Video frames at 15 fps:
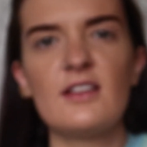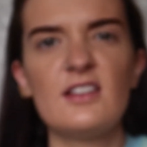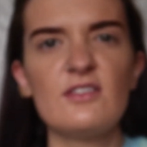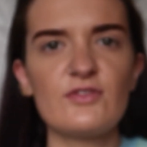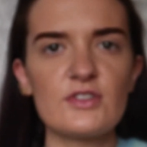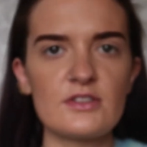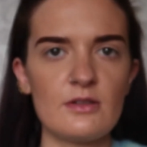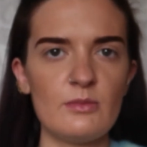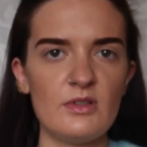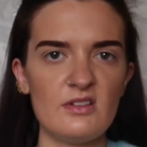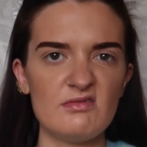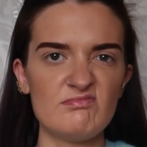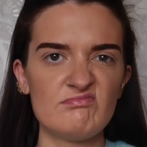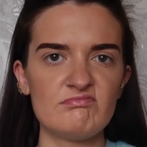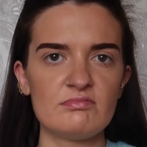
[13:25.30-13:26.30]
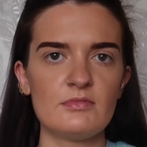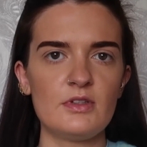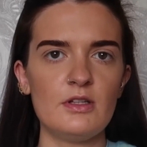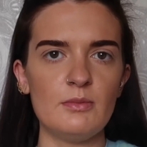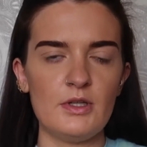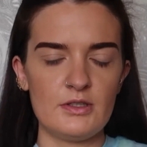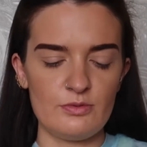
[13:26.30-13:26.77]
I think for summer
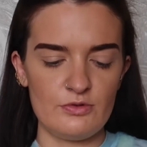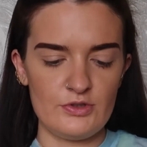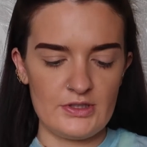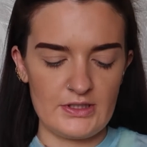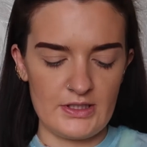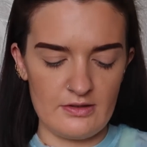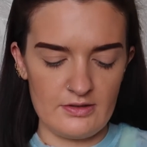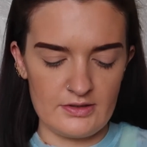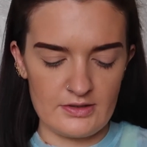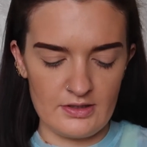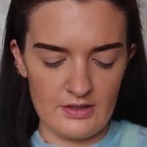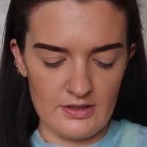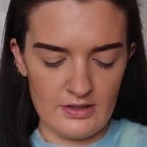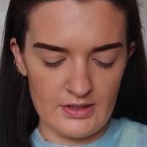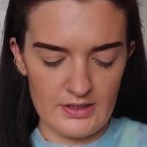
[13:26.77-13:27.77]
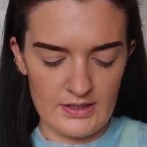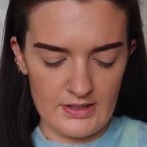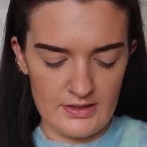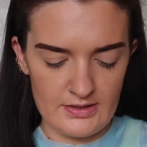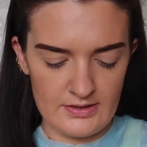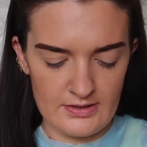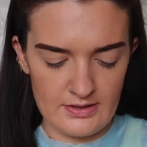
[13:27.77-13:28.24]
you might as well just get a nice colour like
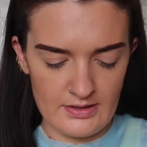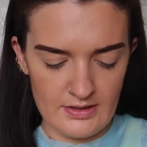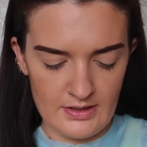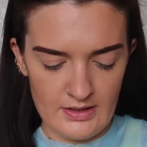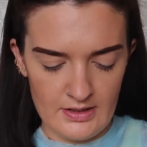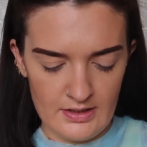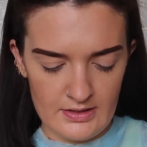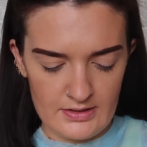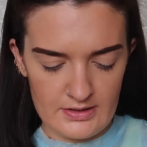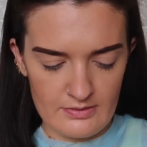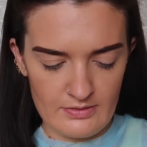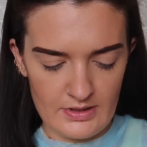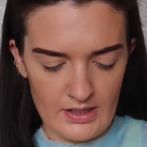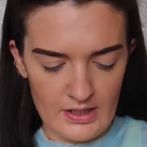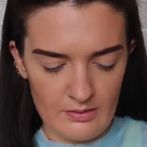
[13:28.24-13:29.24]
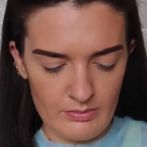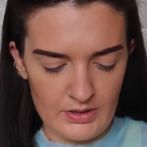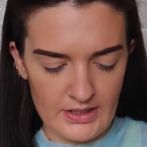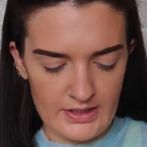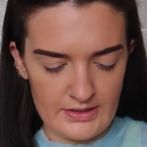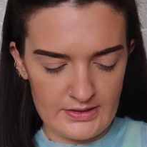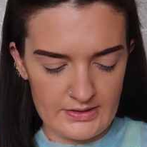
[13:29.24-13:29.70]
this. See what the
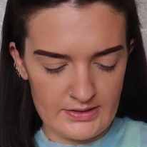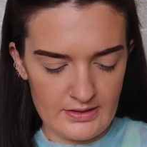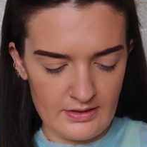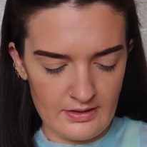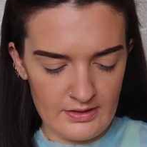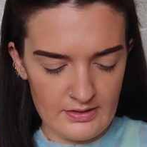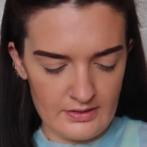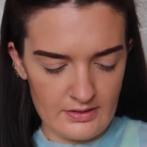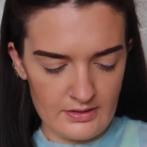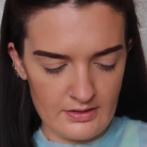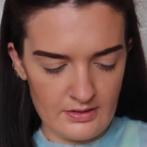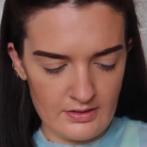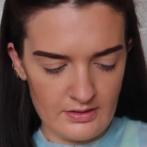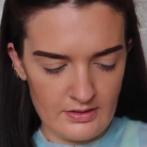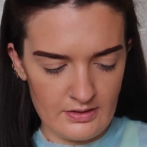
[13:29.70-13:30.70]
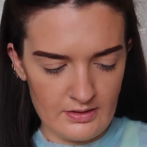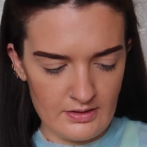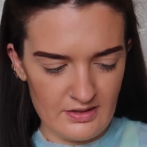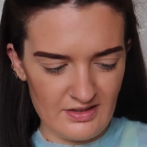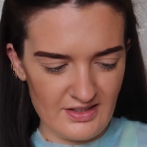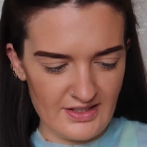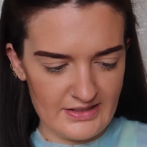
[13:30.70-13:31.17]
applicator's like.
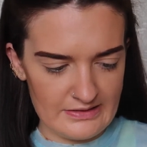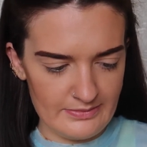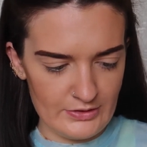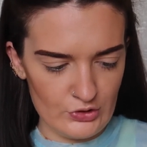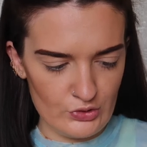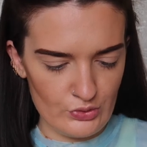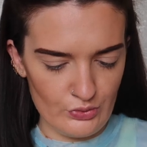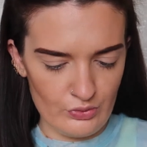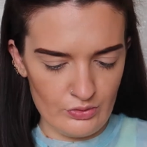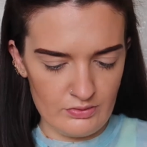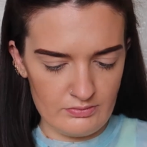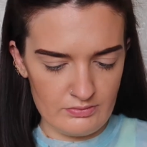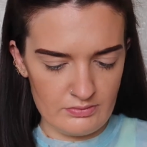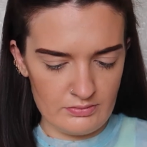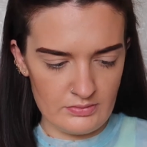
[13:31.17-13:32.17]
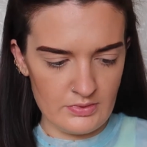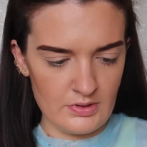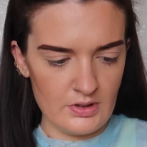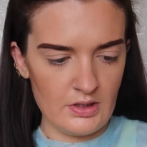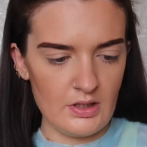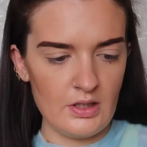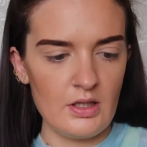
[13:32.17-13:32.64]
Okay, it's a bit short,
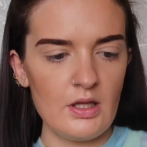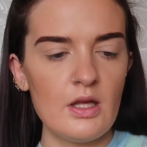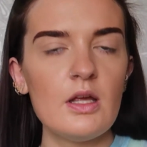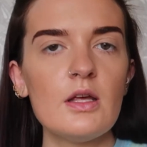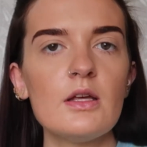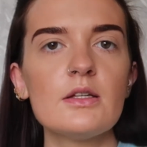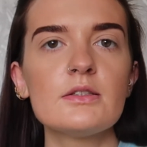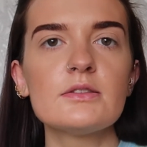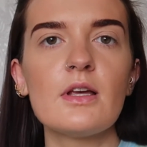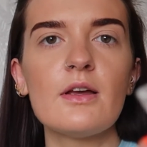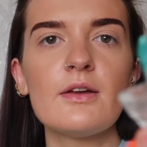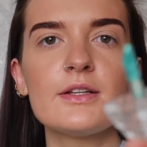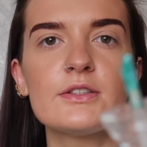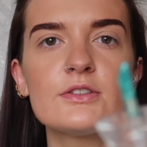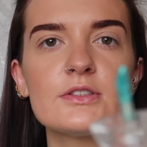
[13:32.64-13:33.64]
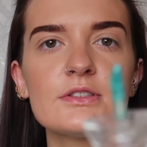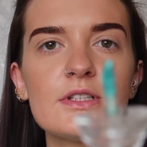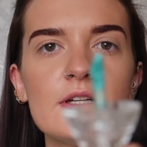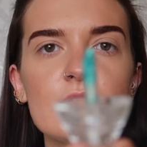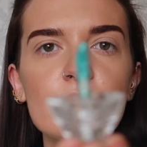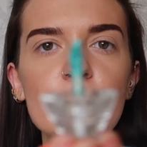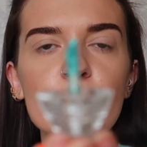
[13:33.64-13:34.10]
so it's just a
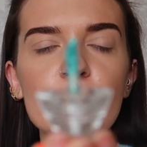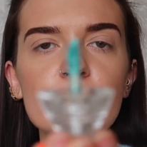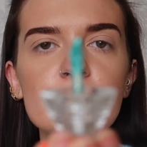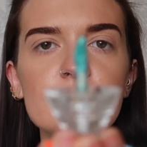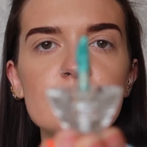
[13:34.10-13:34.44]
little